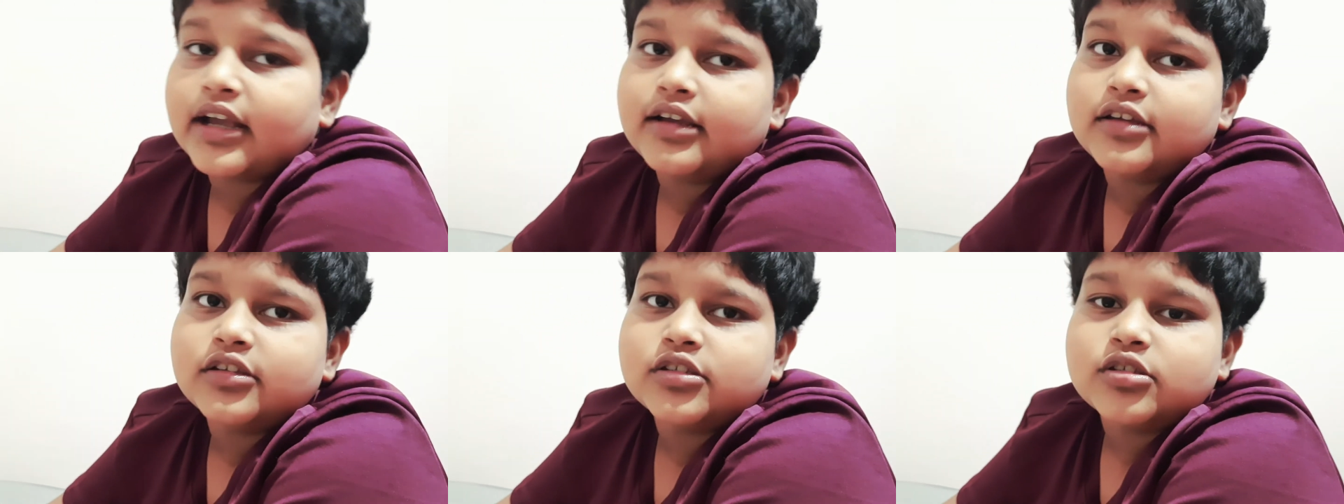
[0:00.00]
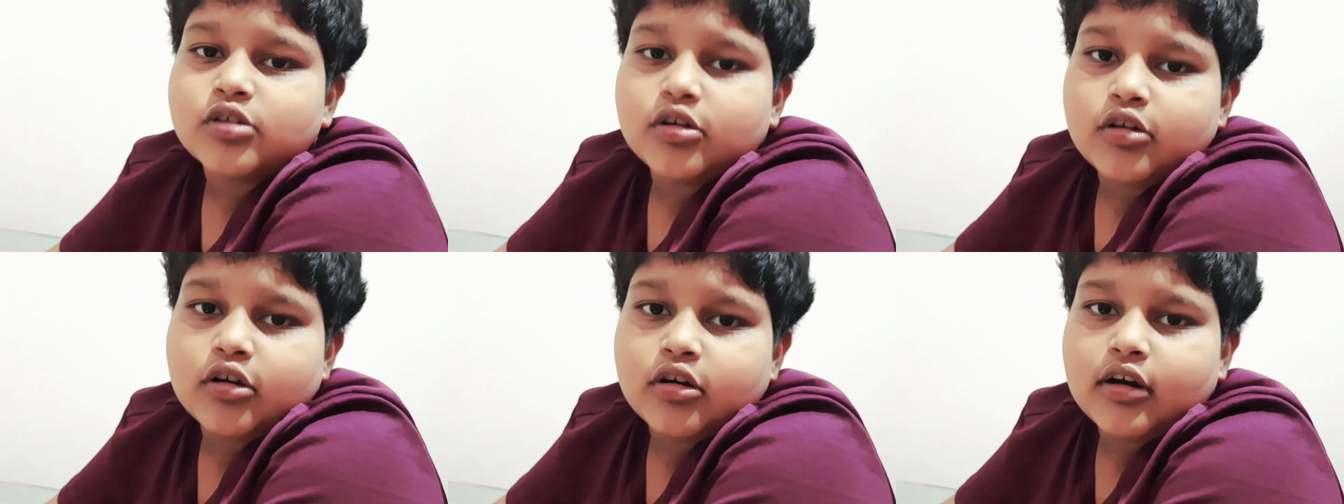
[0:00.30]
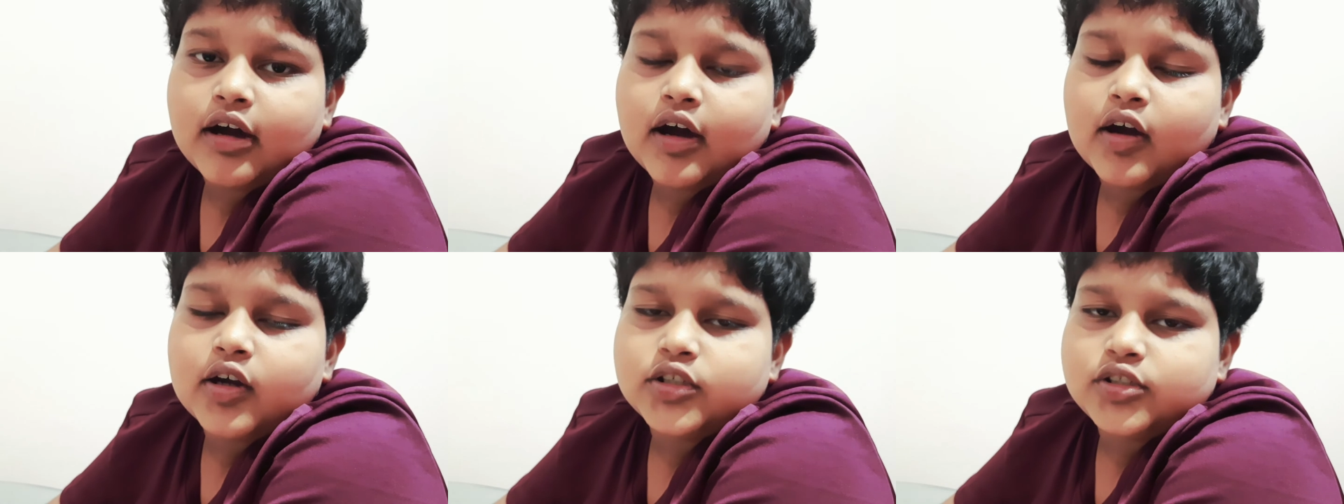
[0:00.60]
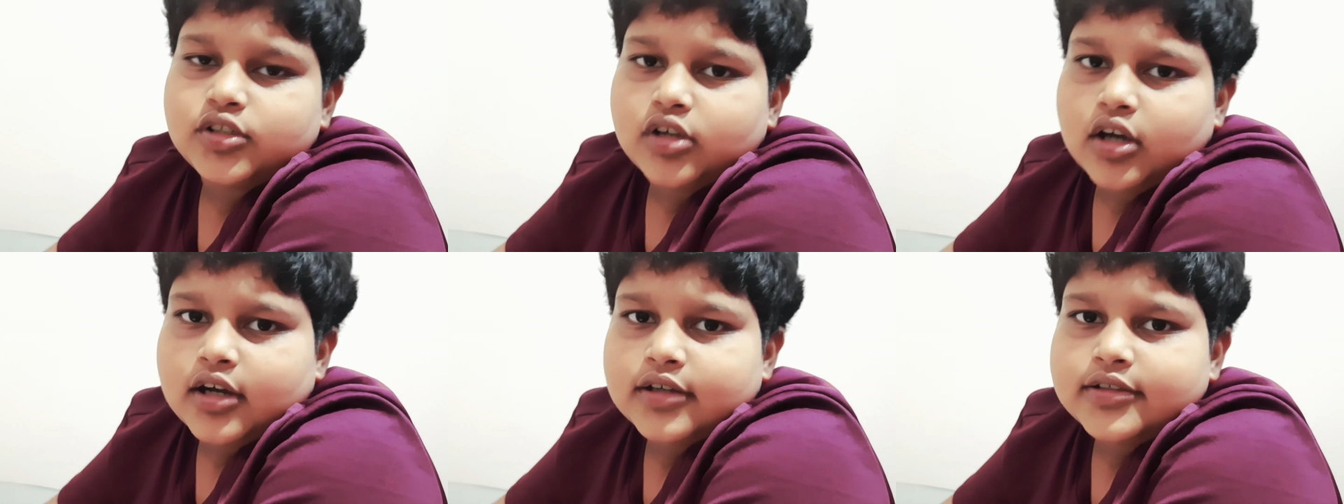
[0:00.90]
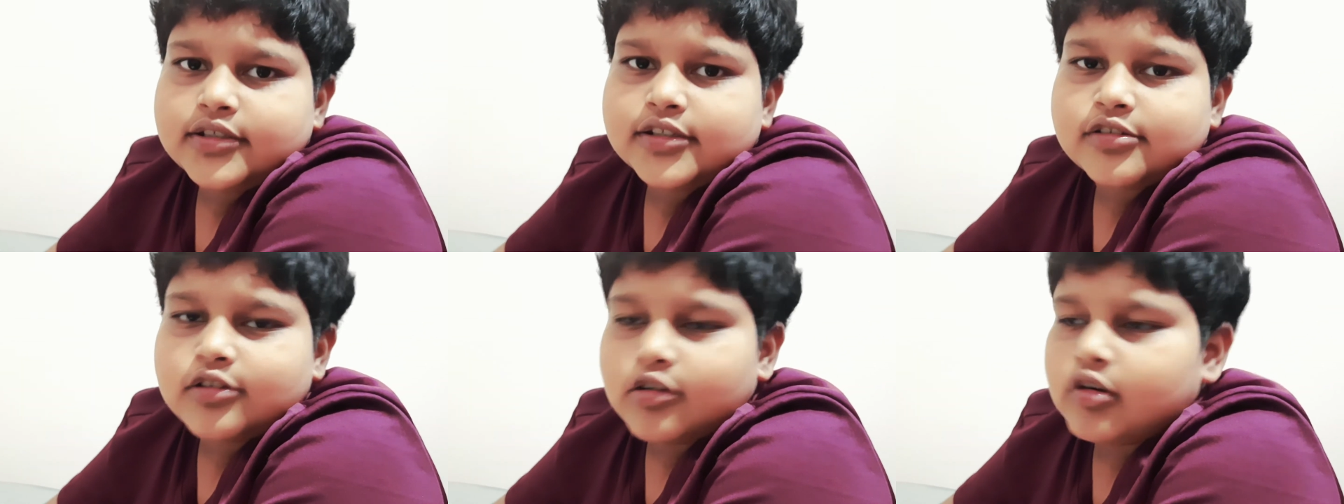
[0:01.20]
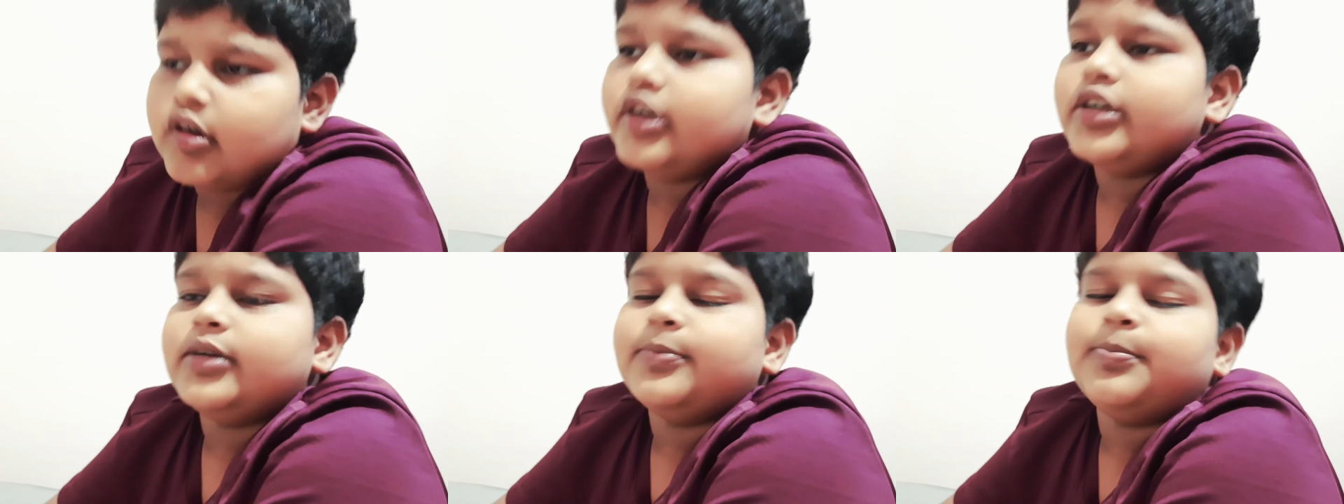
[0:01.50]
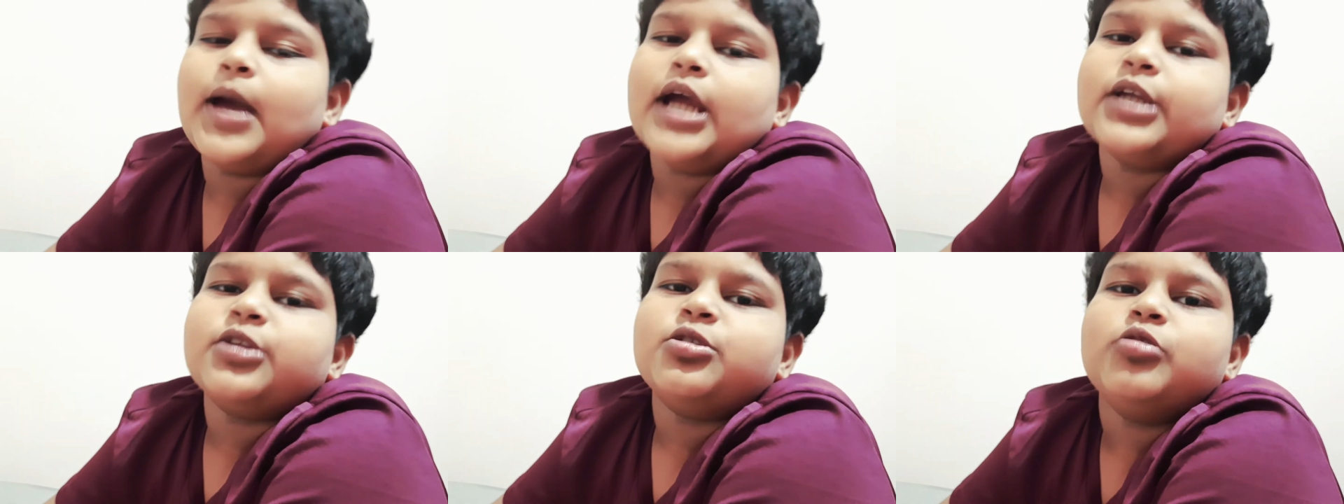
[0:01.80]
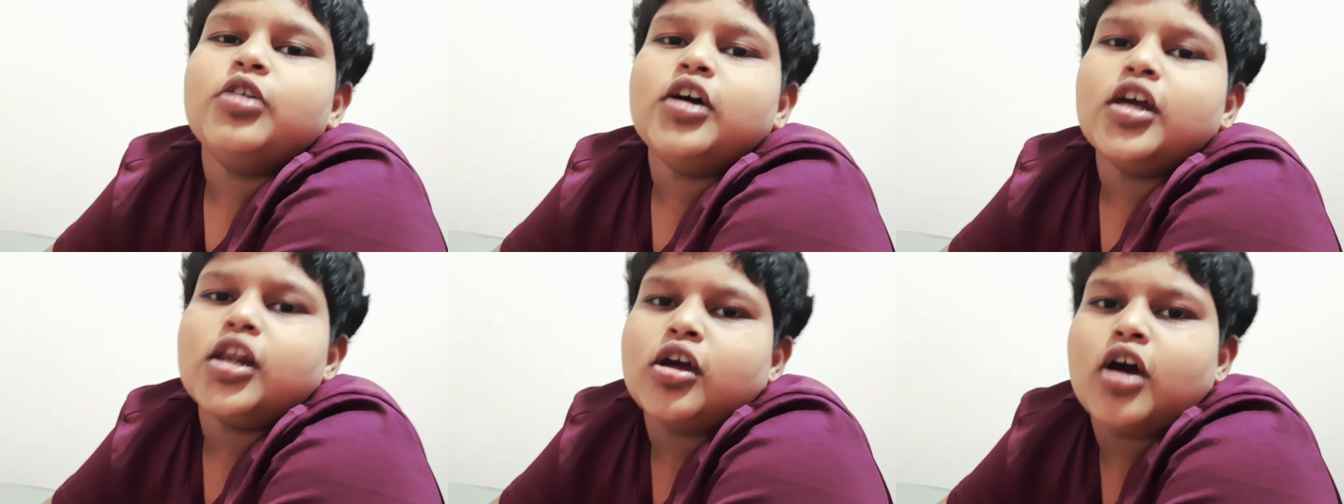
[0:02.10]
So George is going back to her